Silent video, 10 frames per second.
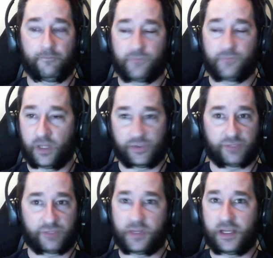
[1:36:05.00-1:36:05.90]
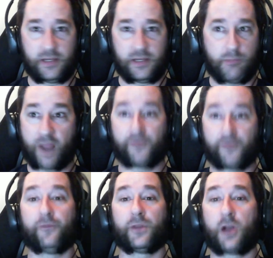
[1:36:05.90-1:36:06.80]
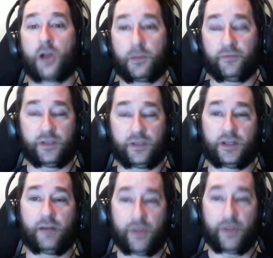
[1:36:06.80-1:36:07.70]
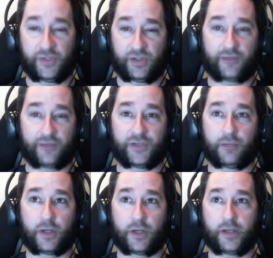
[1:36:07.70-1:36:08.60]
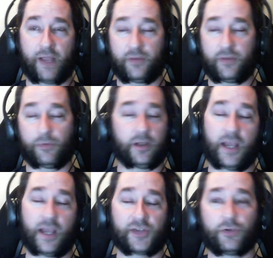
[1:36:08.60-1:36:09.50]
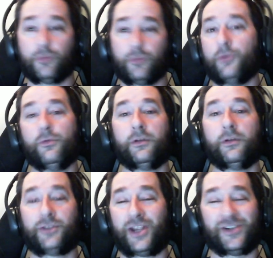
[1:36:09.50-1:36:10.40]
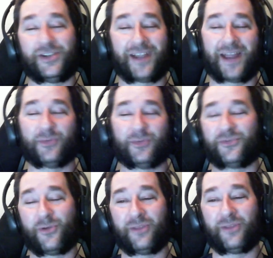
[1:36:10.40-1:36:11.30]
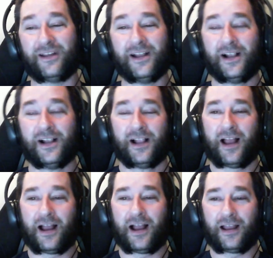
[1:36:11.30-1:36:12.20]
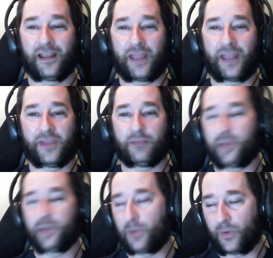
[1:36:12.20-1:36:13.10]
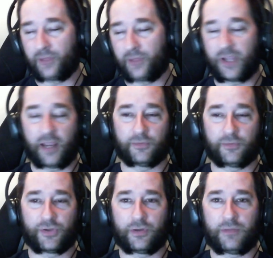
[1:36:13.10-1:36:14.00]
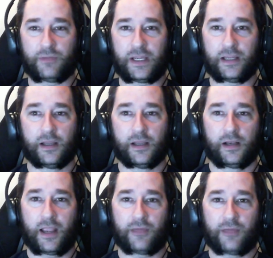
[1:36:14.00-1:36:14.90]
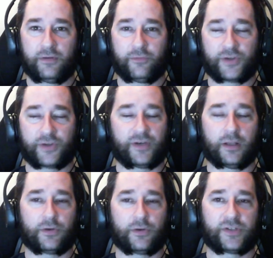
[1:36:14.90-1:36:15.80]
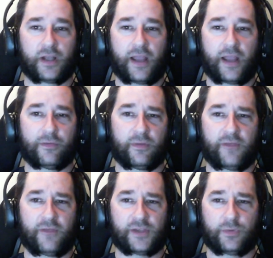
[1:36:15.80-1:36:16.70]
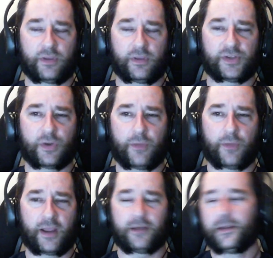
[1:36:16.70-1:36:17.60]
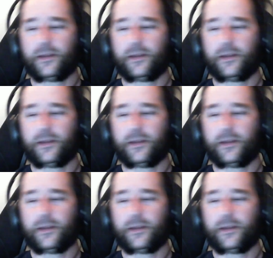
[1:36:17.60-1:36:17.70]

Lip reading: it'll just be my view from the cockpit for the entire race, because obviously I'm not going to have a broadcast crew changing cameras for me. And then, my webcam showing me and the frustrated looks that I have on my face when things go bad.